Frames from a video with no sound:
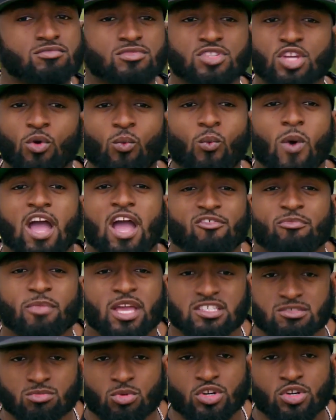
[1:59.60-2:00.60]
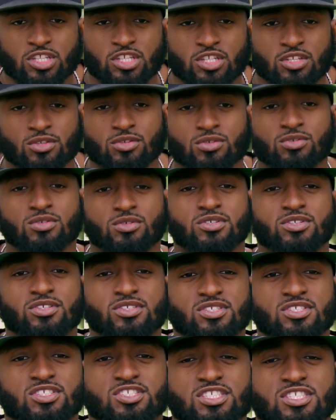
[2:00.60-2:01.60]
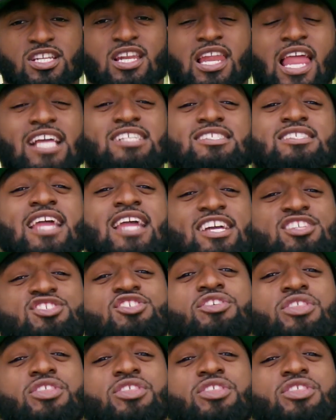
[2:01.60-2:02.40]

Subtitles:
Your wife makes more than you. She likes nicer